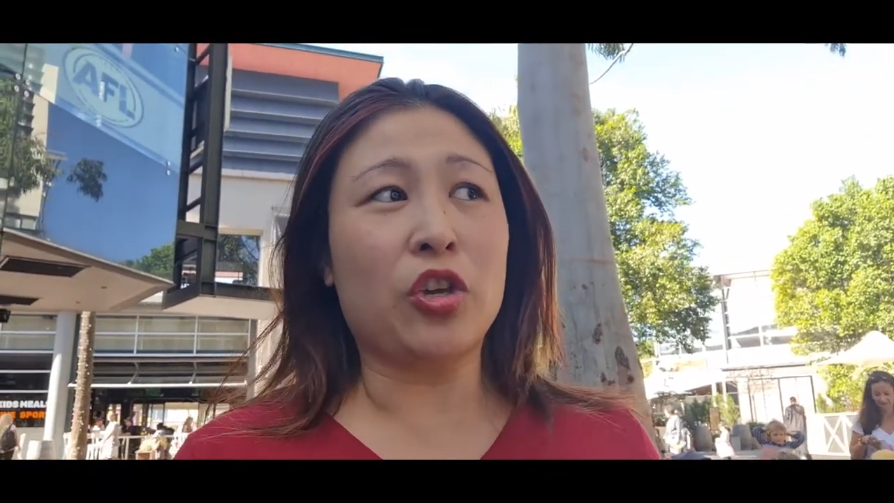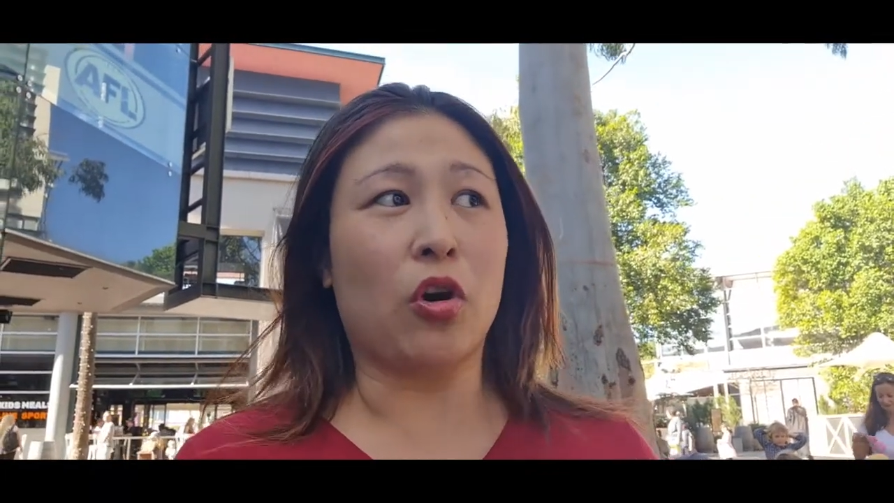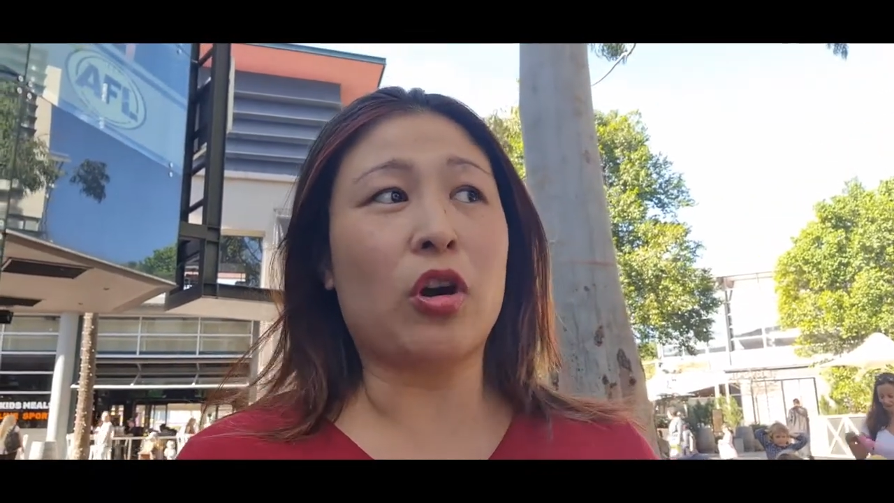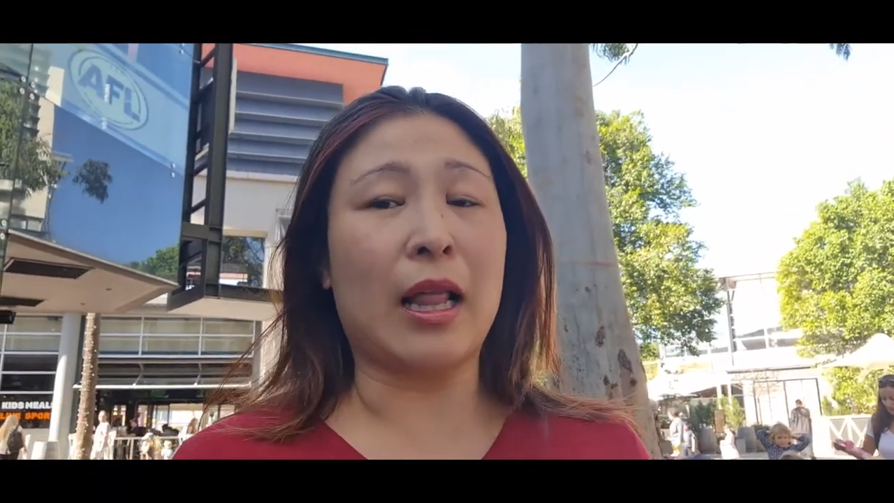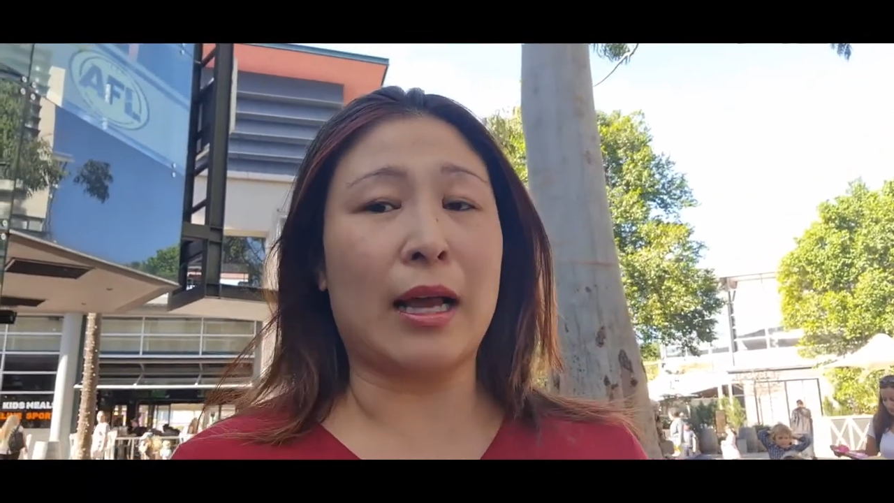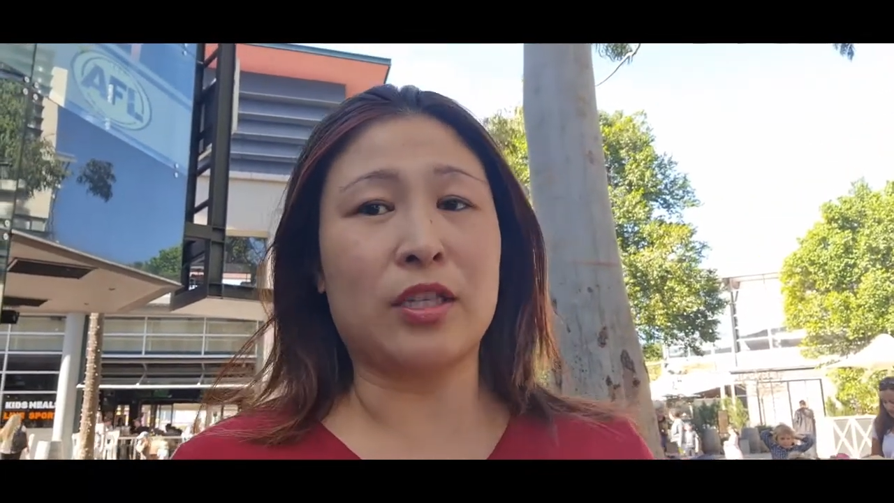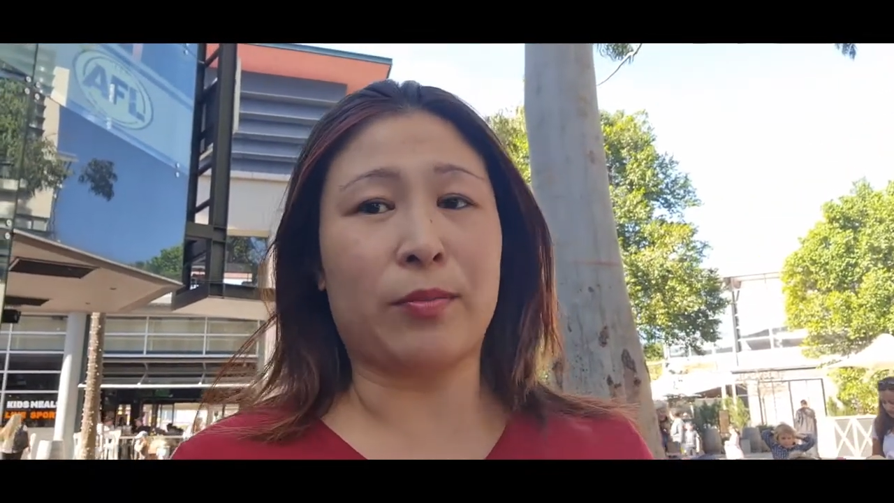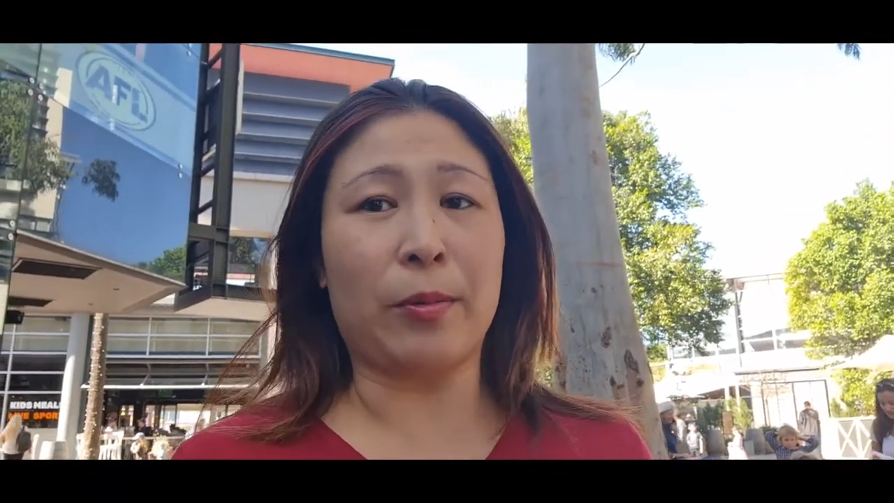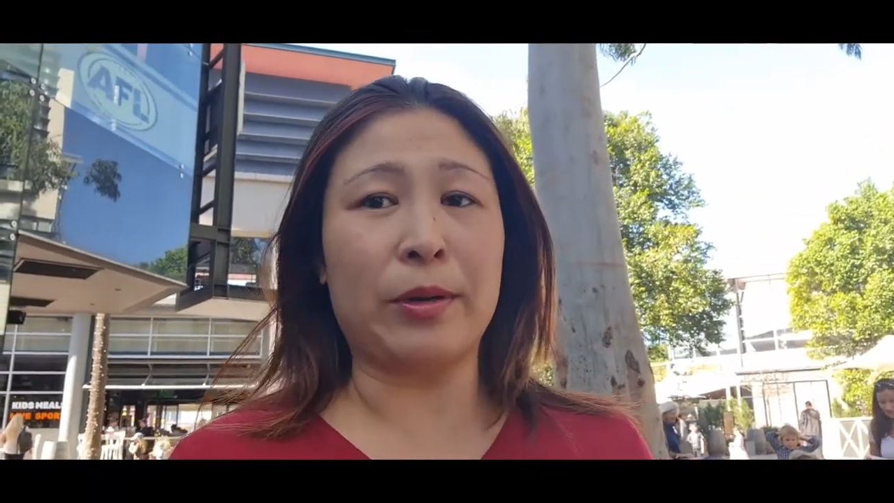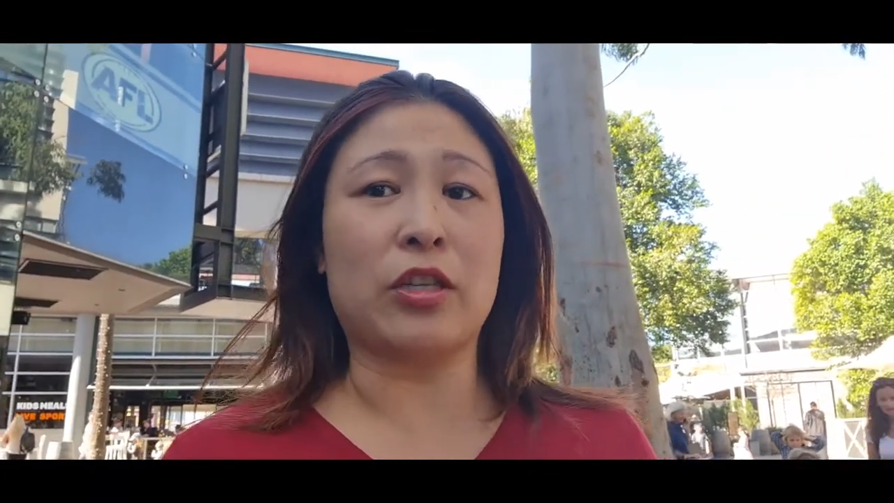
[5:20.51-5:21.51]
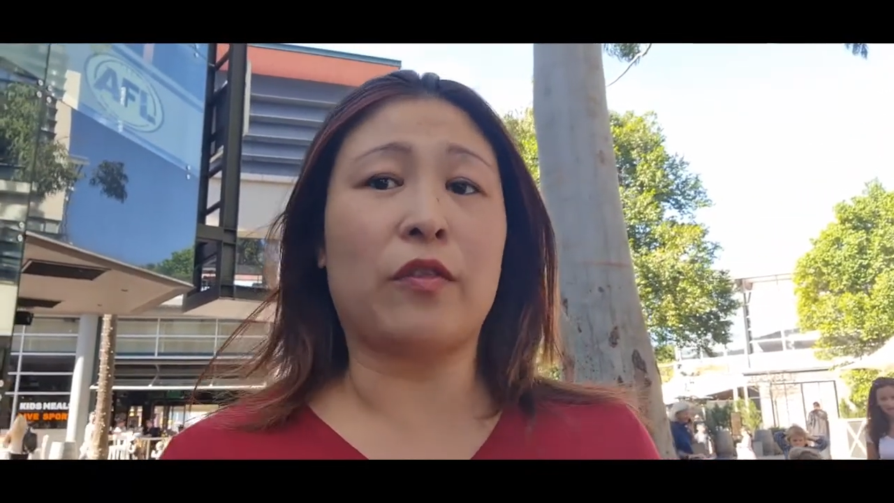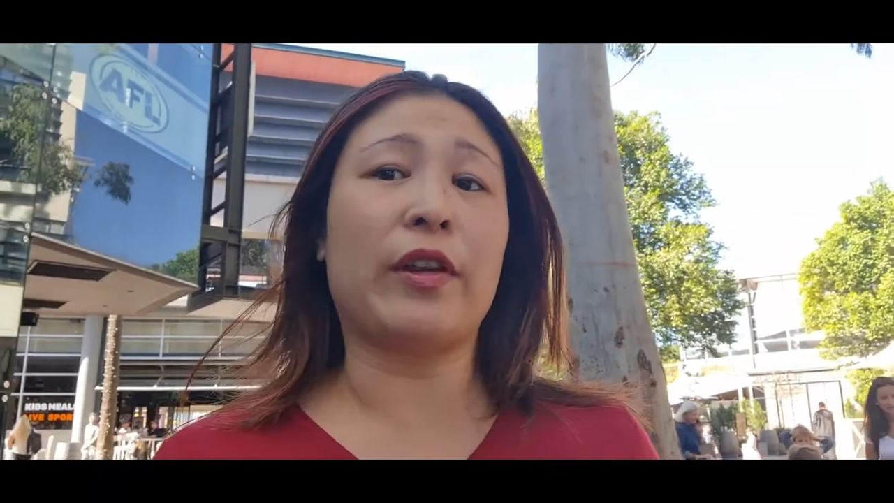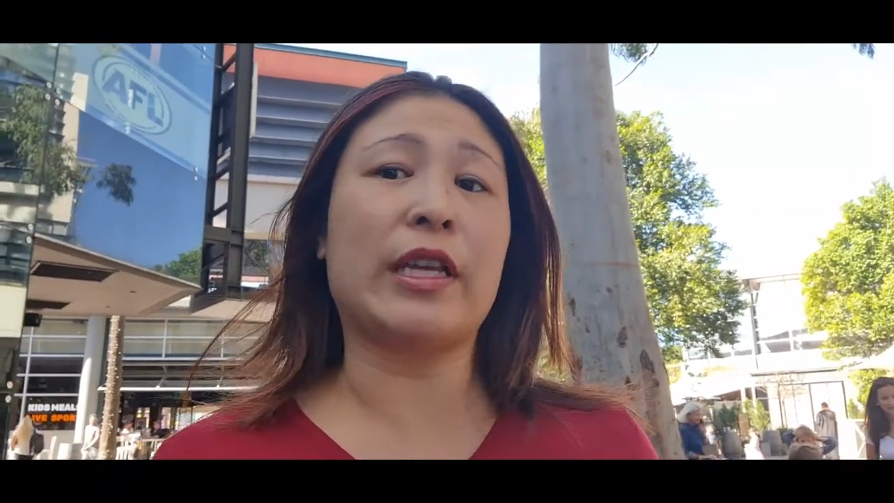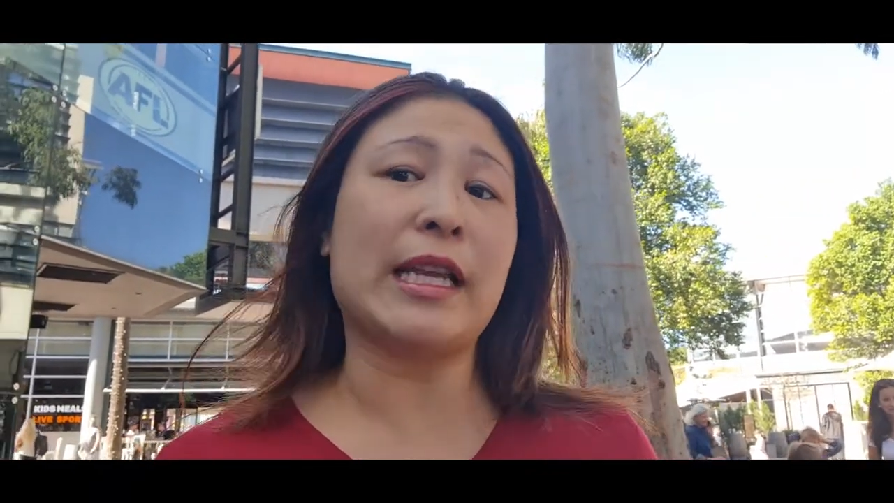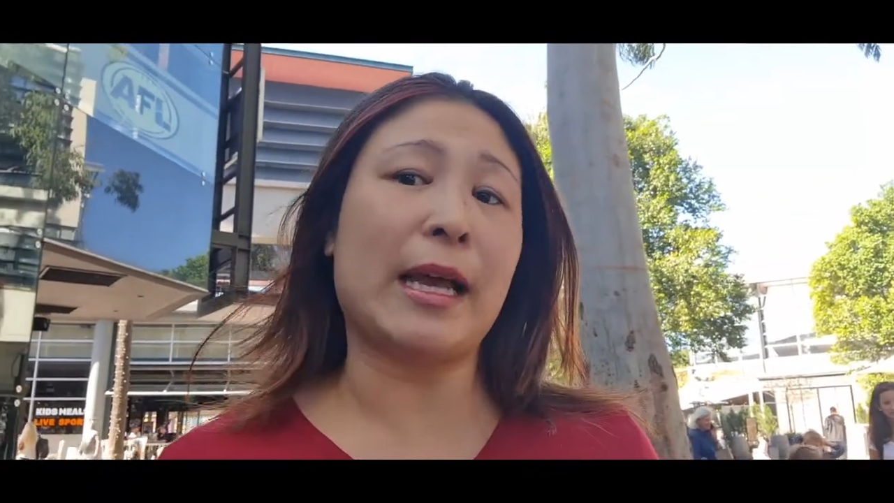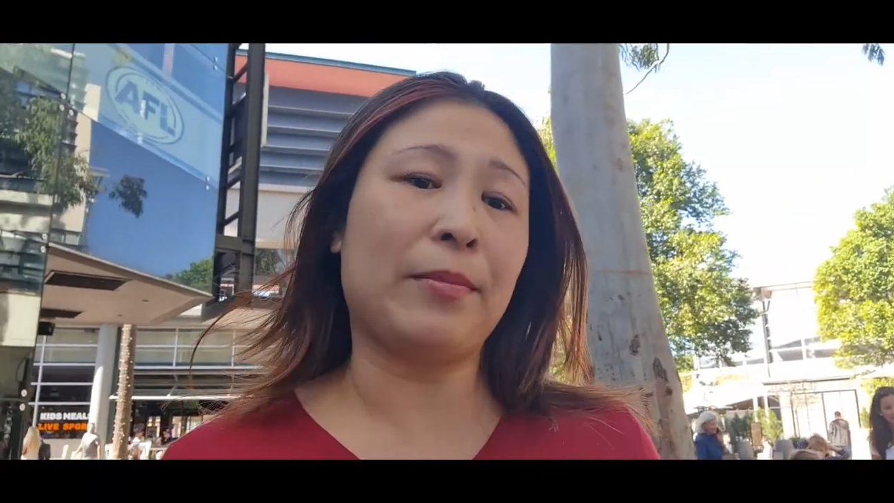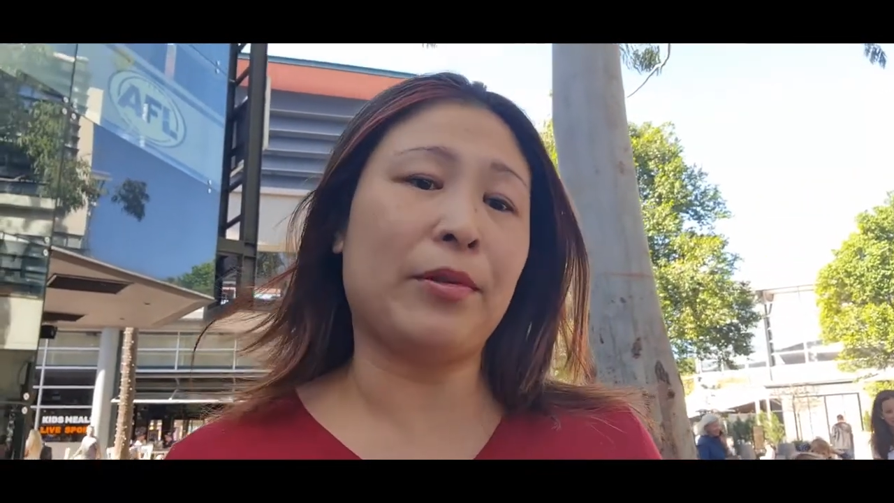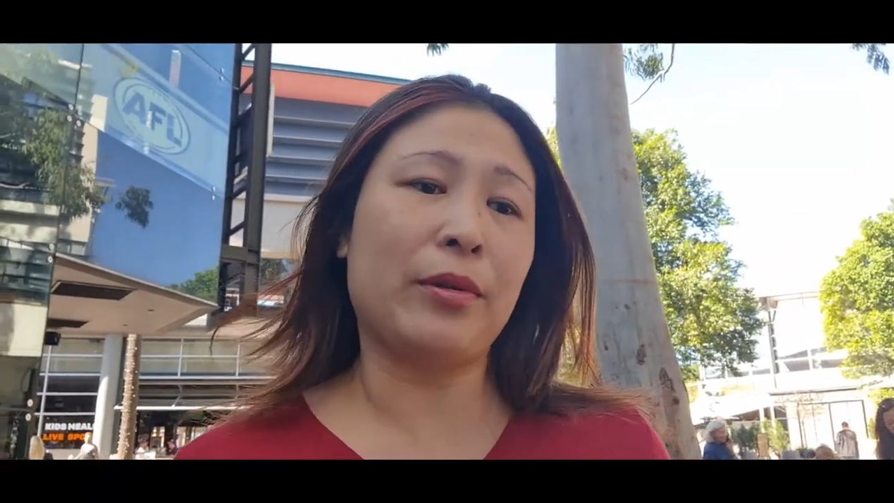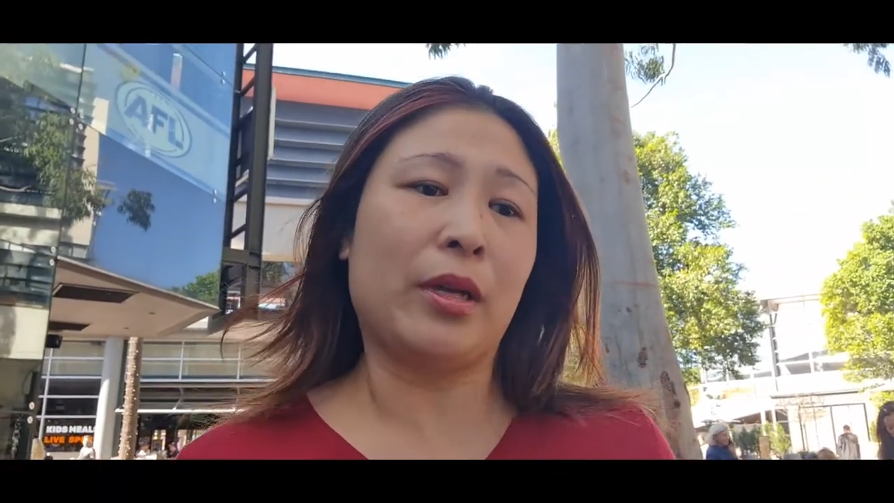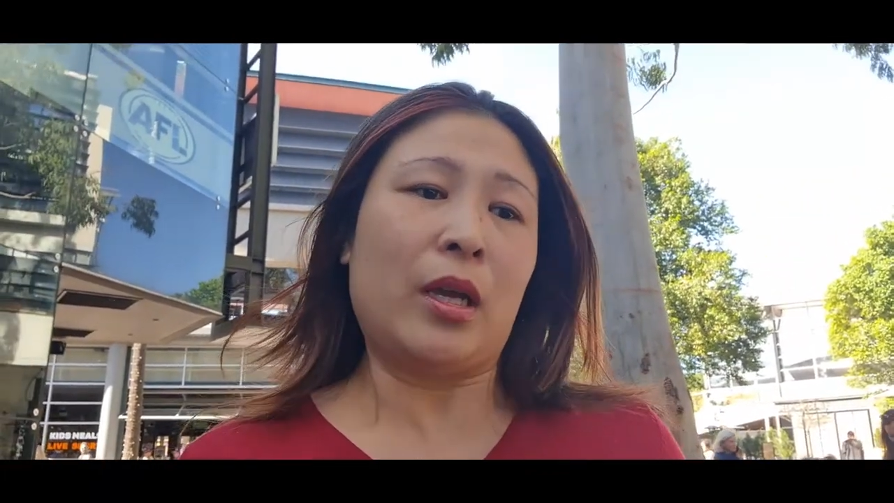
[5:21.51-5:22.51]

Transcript: your class of property? So for example,